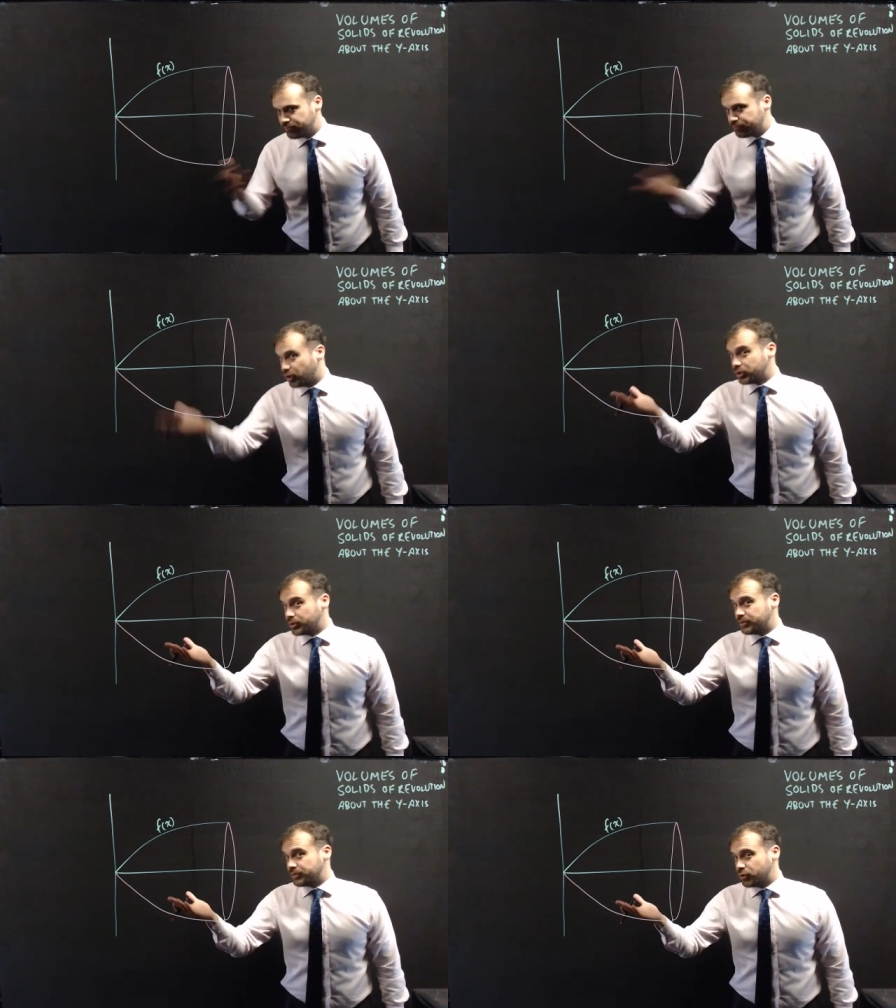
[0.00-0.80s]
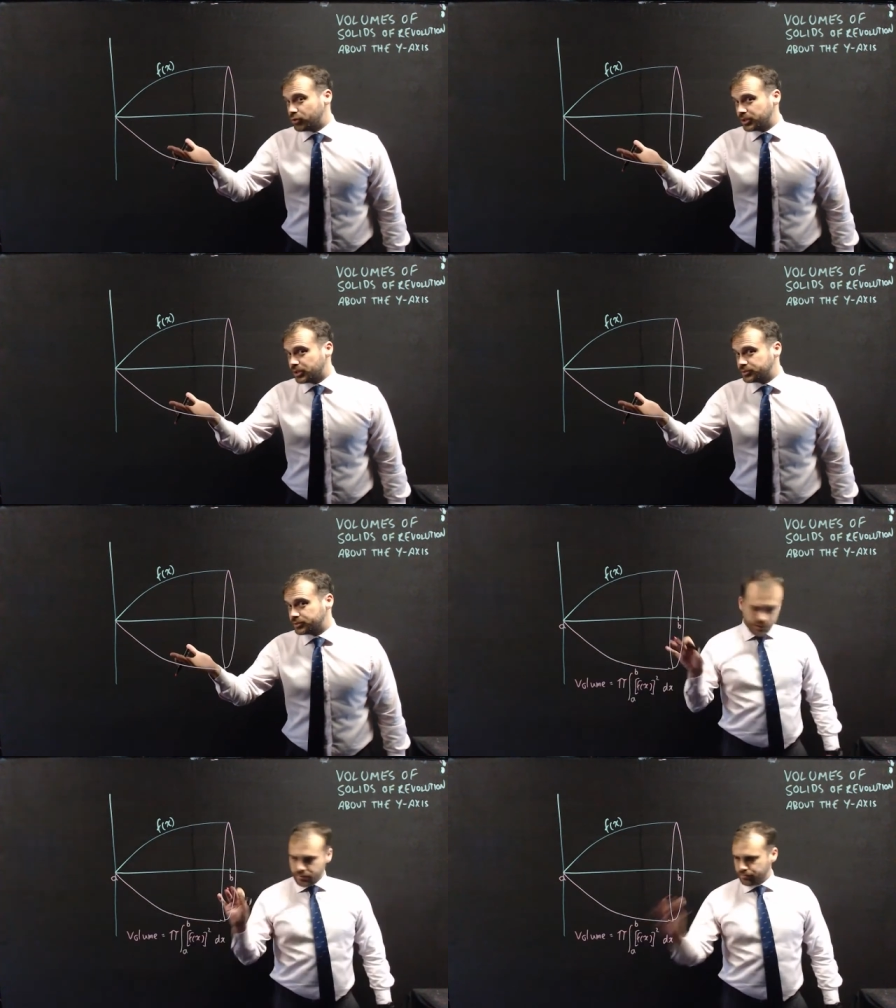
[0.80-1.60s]
following formula.
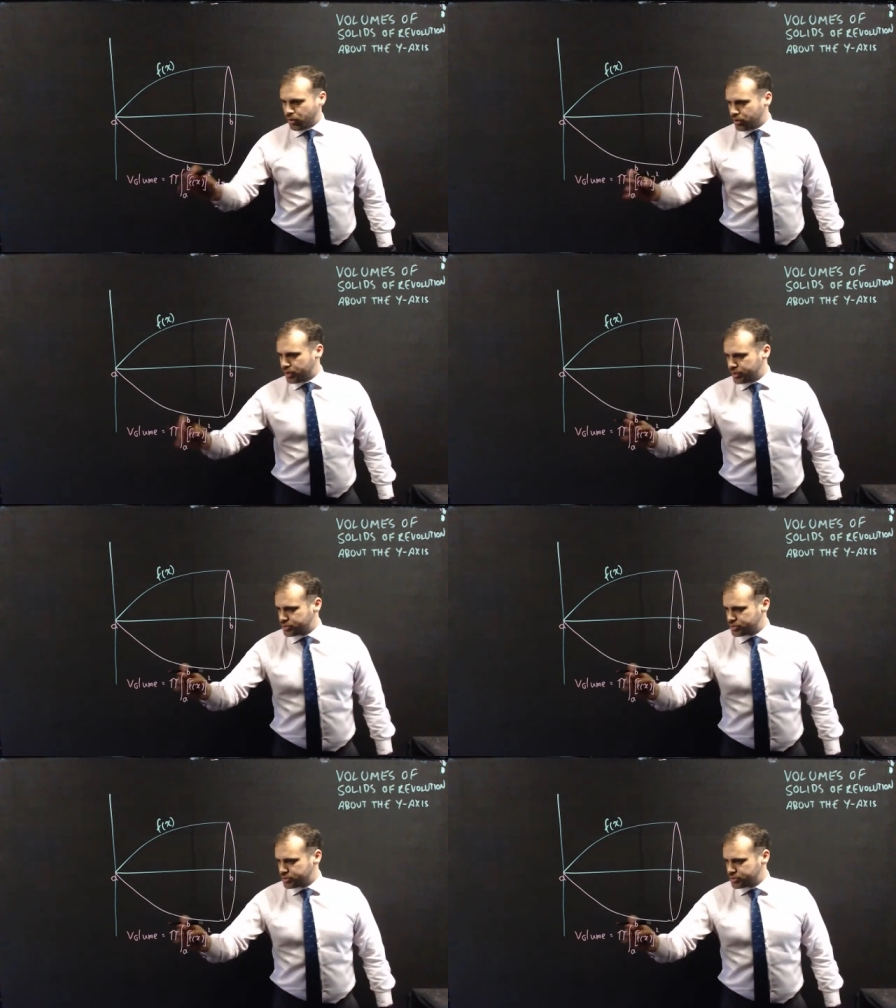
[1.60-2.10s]
Pi